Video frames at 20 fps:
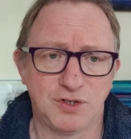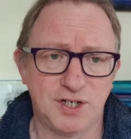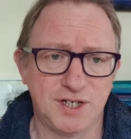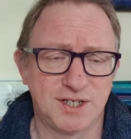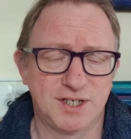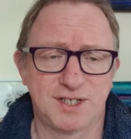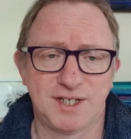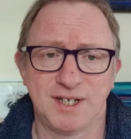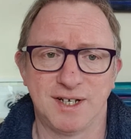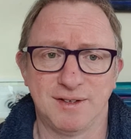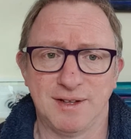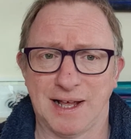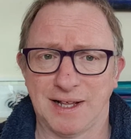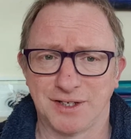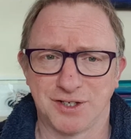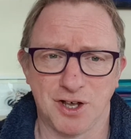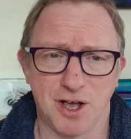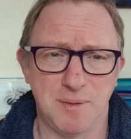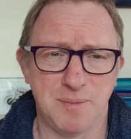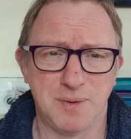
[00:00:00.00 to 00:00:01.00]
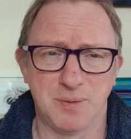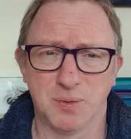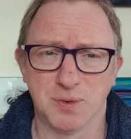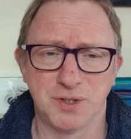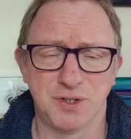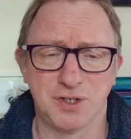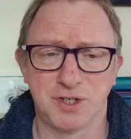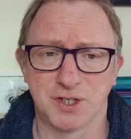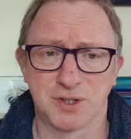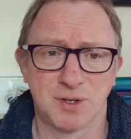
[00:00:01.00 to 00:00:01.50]
Jesus did at that time. It
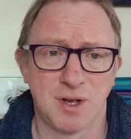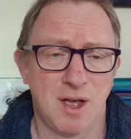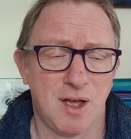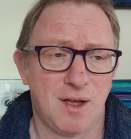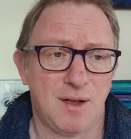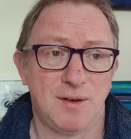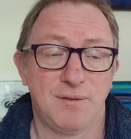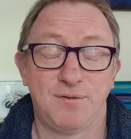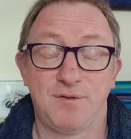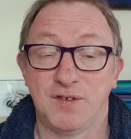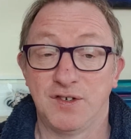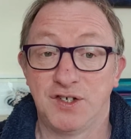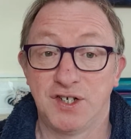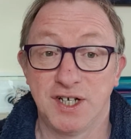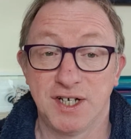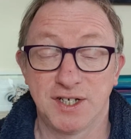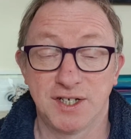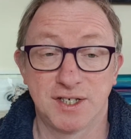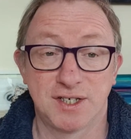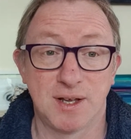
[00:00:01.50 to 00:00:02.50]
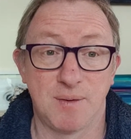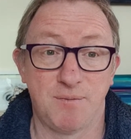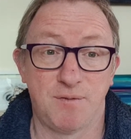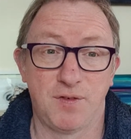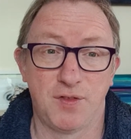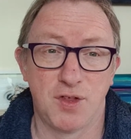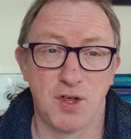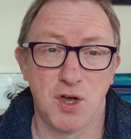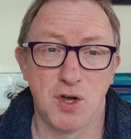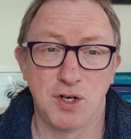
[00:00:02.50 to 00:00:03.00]
wasn't just for Jesus and for
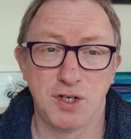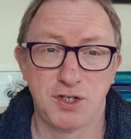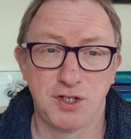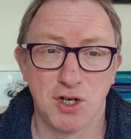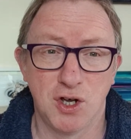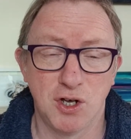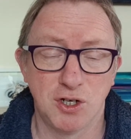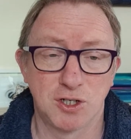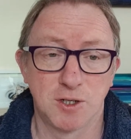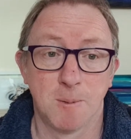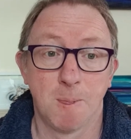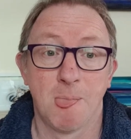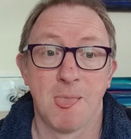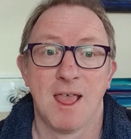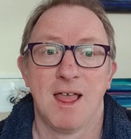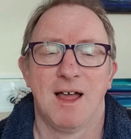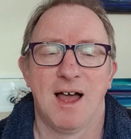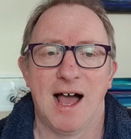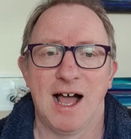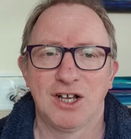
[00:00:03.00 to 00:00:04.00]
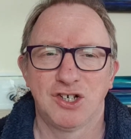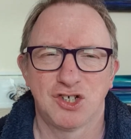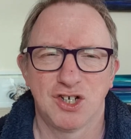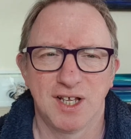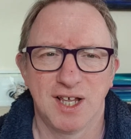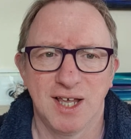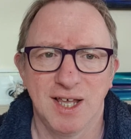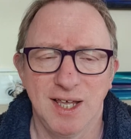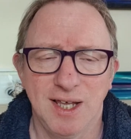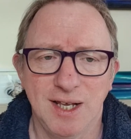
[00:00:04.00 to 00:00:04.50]
the early church.
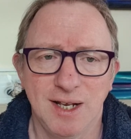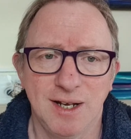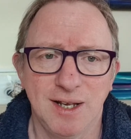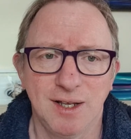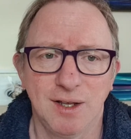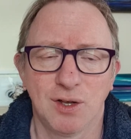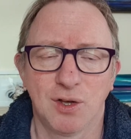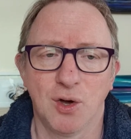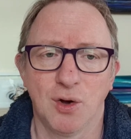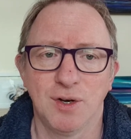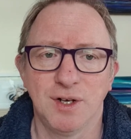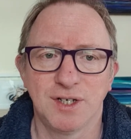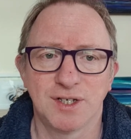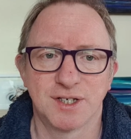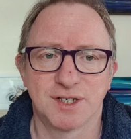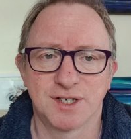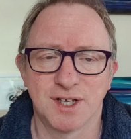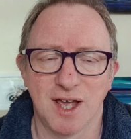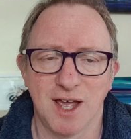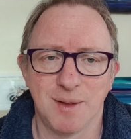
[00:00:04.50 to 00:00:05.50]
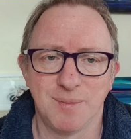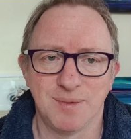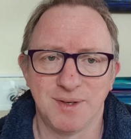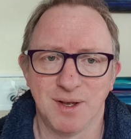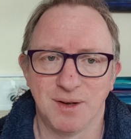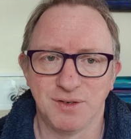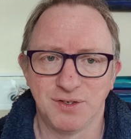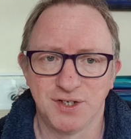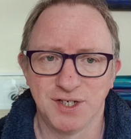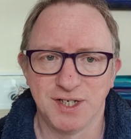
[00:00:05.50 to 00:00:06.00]
Actually, healing, God is the same.
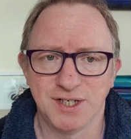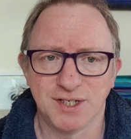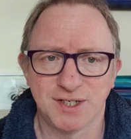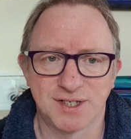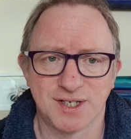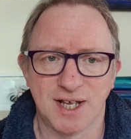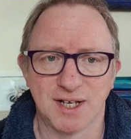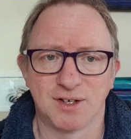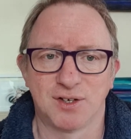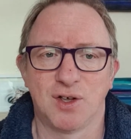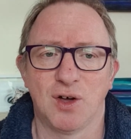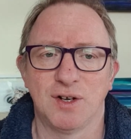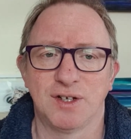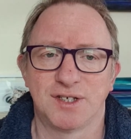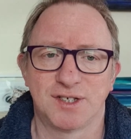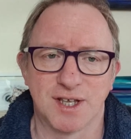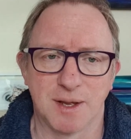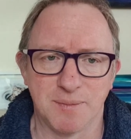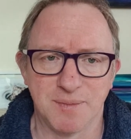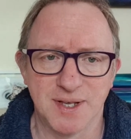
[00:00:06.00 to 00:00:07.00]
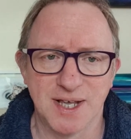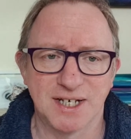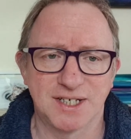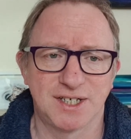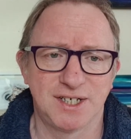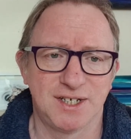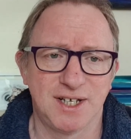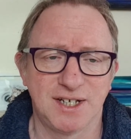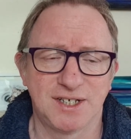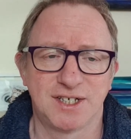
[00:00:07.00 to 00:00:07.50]
You know, Jesus said God is the same
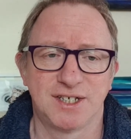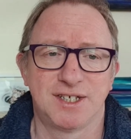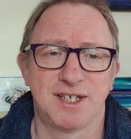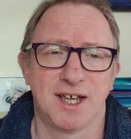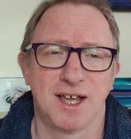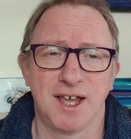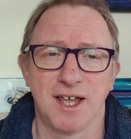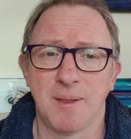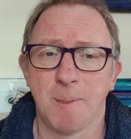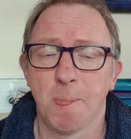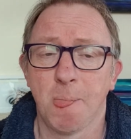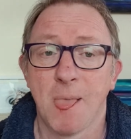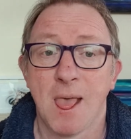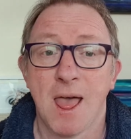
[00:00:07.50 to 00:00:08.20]
yesterday, today,